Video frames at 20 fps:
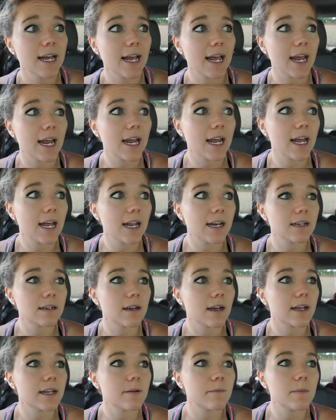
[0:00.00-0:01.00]
And
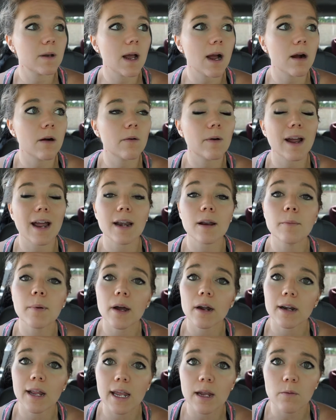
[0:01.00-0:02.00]
I am now at
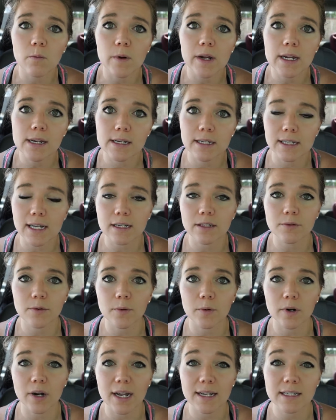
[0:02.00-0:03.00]
about 8 weeks. That's what
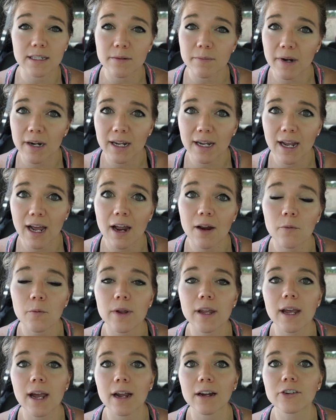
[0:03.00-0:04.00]
we're estimating at.
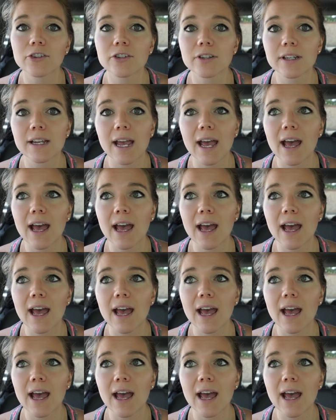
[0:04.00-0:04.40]
We actually